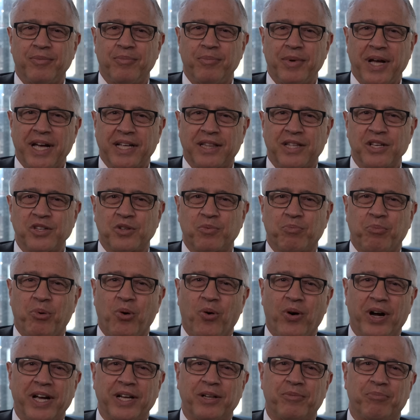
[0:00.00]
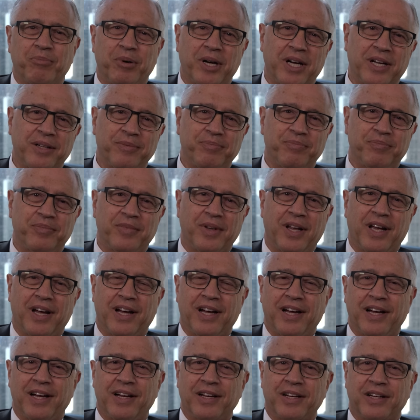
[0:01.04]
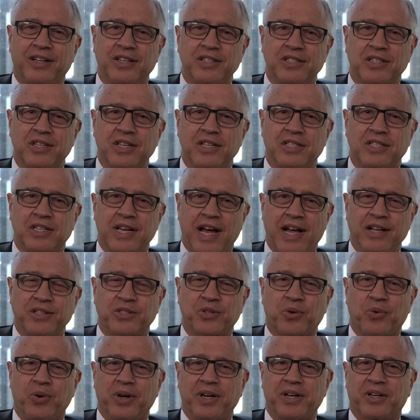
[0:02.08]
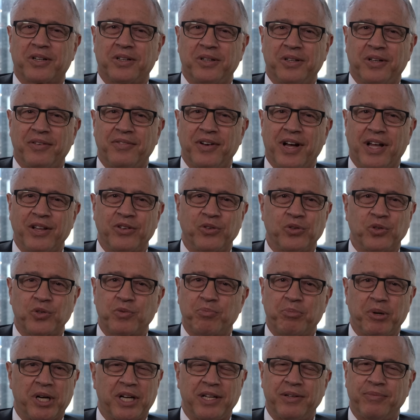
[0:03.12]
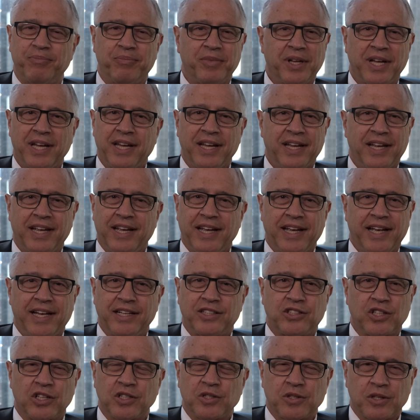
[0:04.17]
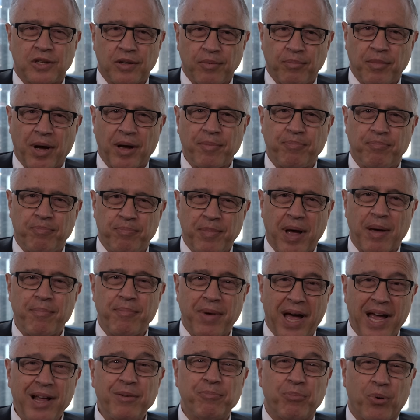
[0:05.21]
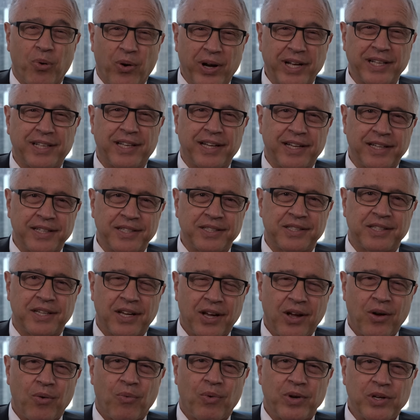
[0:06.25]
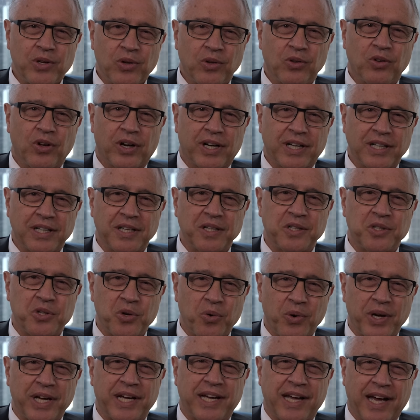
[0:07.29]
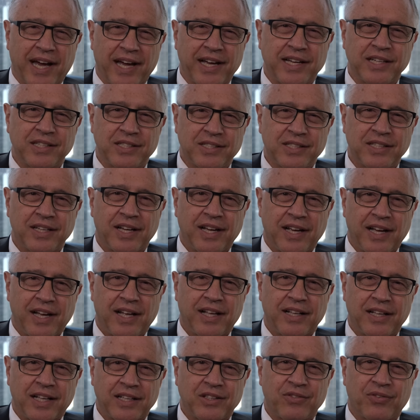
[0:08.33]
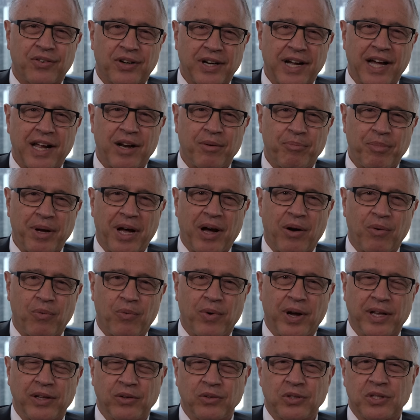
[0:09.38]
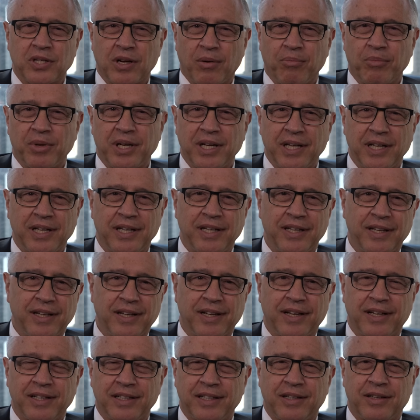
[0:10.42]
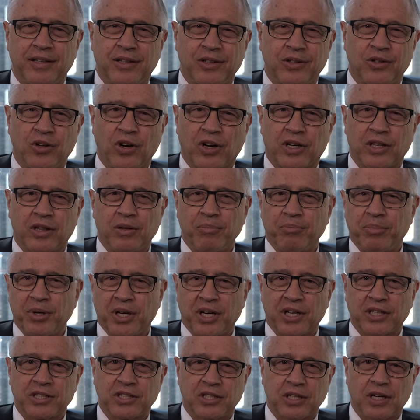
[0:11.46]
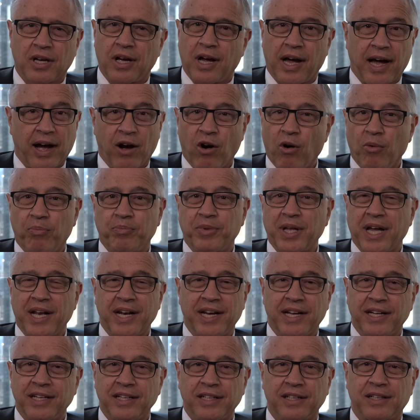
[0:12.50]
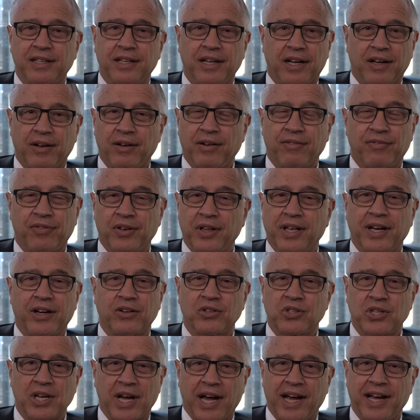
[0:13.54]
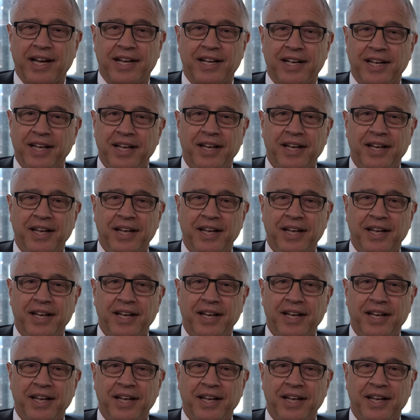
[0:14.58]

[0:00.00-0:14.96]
make this point, but because it sounds critical of others, but it just, my main point is, when you look at the Dewey case, let's forget about whether somebody cooked the books. I hope they didn't, for their sake,